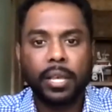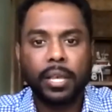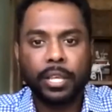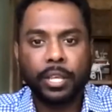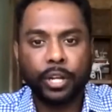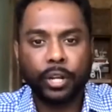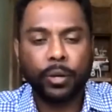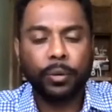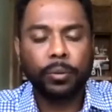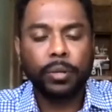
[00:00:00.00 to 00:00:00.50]

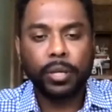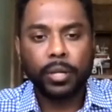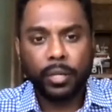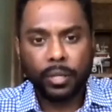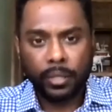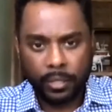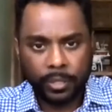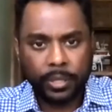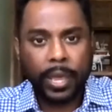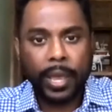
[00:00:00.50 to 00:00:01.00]

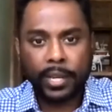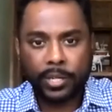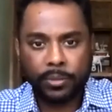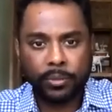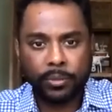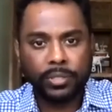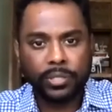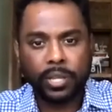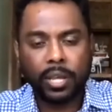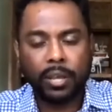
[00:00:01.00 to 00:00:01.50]
the
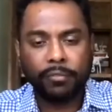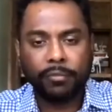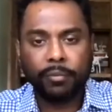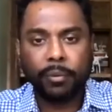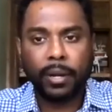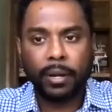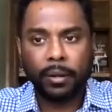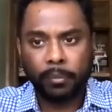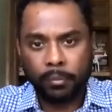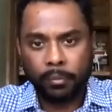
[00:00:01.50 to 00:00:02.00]
actual
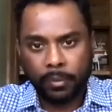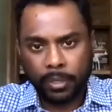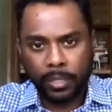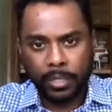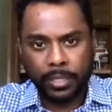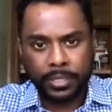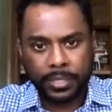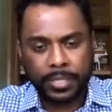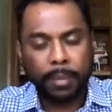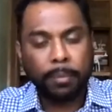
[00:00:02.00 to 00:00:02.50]
software,
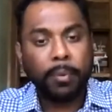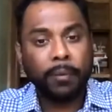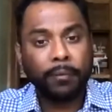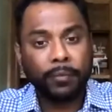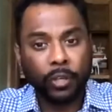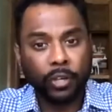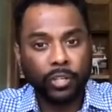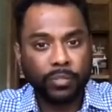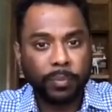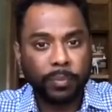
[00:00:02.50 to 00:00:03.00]
some of
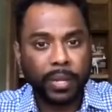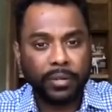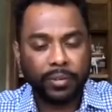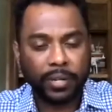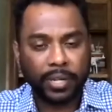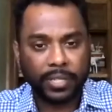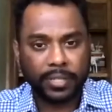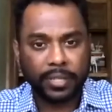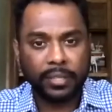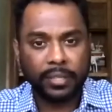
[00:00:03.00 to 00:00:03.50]
those
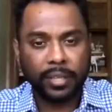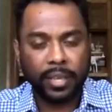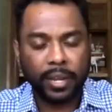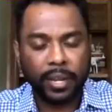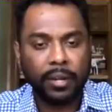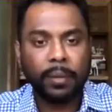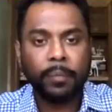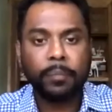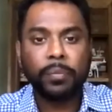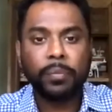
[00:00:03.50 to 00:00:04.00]
metrics in
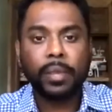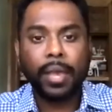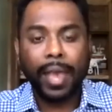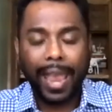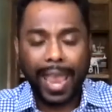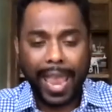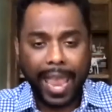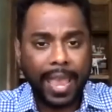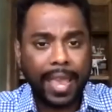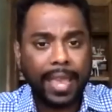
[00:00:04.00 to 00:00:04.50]
there.
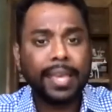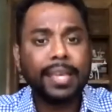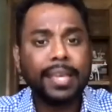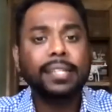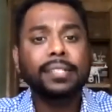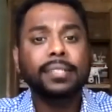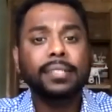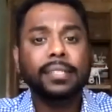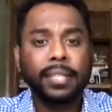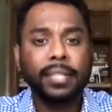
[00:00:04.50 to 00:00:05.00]

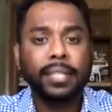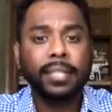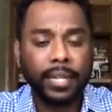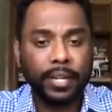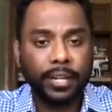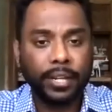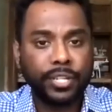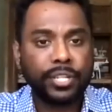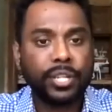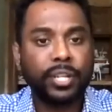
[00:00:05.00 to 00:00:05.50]
And in
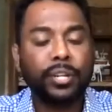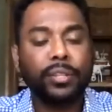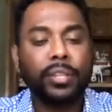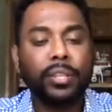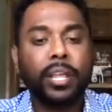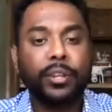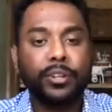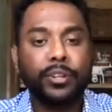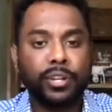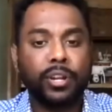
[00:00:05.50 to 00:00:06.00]
addition to
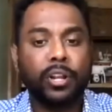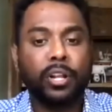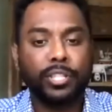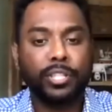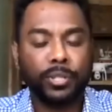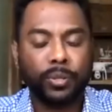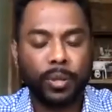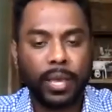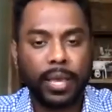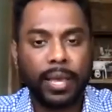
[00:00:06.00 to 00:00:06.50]
that, you should
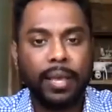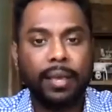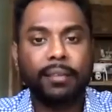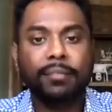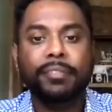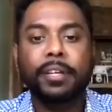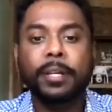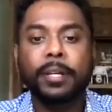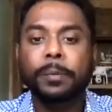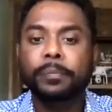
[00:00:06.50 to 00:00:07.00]
also
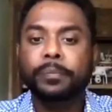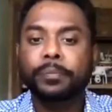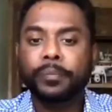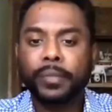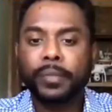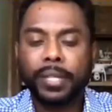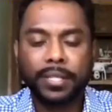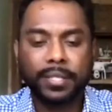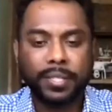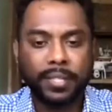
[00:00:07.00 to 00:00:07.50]
have
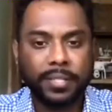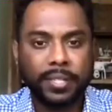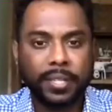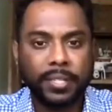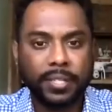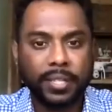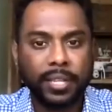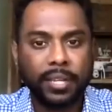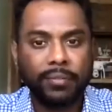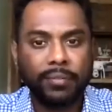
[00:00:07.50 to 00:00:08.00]

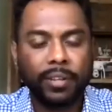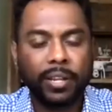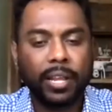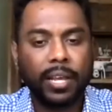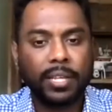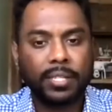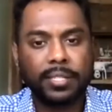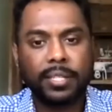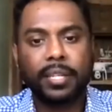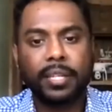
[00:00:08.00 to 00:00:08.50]
consistency in
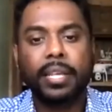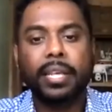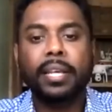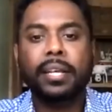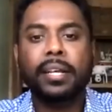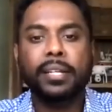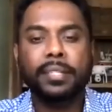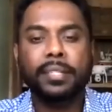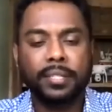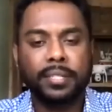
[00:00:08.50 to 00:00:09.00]
velocity,
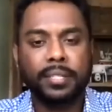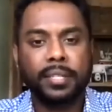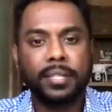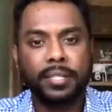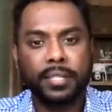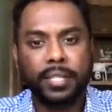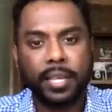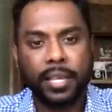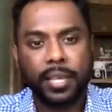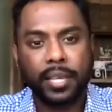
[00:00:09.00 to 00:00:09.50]

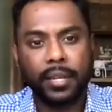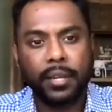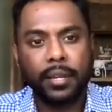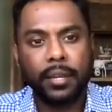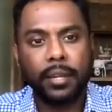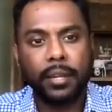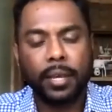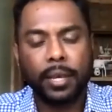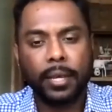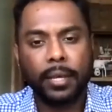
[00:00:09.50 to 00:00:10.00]
consistency
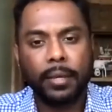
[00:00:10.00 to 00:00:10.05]
in